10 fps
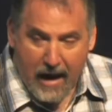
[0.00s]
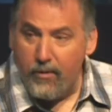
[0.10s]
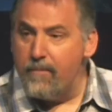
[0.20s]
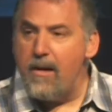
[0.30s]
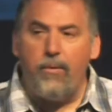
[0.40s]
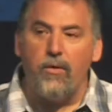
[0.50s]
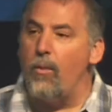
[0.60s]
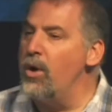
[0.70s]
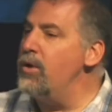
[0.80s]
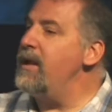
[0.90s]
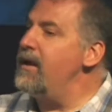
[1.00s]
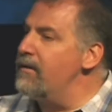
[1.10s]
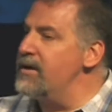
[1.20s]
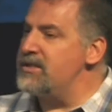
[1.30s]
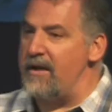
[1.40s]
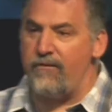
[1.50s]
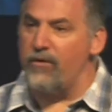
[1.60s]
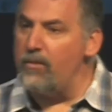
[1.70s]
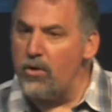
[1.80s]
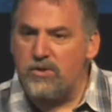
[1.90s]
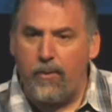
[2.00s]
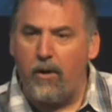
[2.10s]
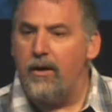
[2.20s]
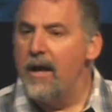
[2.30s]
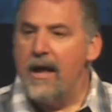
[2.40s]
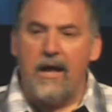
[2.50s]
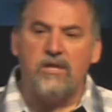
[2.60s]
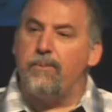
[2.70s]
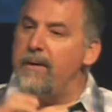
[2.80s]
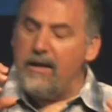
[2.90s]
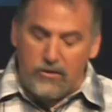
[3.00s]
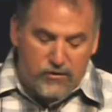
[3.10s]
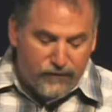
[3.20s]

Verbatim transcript: And remember that what you hear is, is for the most part, it's Peter's